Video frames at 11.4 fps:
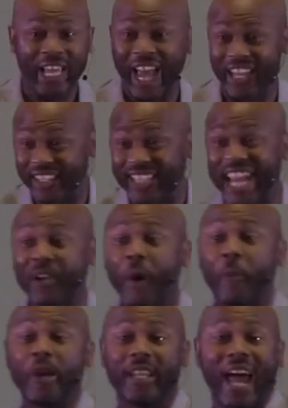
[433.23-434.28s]
and the thing
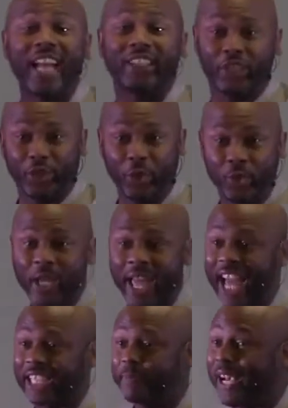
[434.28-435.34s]
what we like to do,
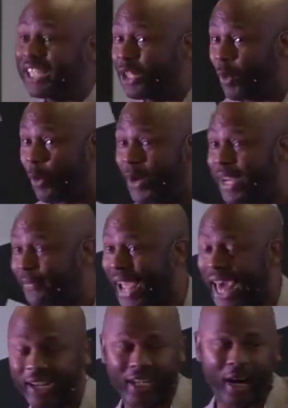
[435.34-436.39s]
especially when we've
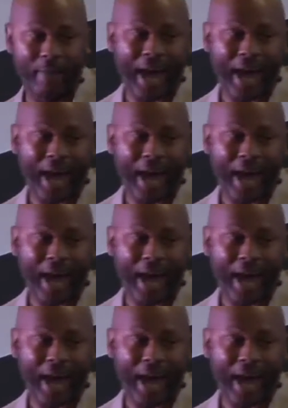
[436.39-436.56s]
kind of come